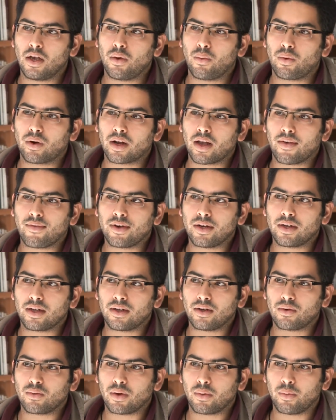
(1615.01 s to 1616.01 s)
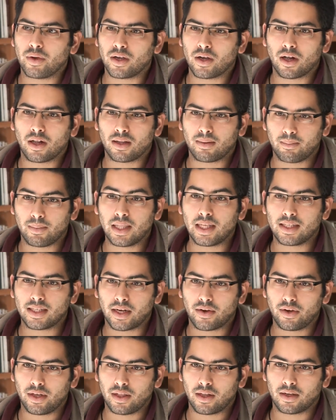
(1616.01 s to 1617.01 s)
were governed under what we call the
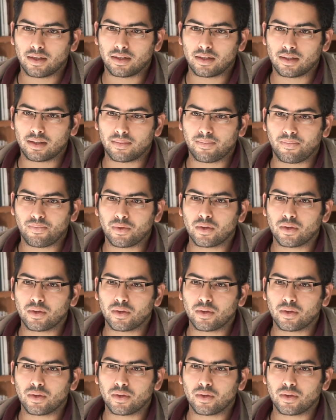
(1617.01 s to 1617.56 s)
military laws,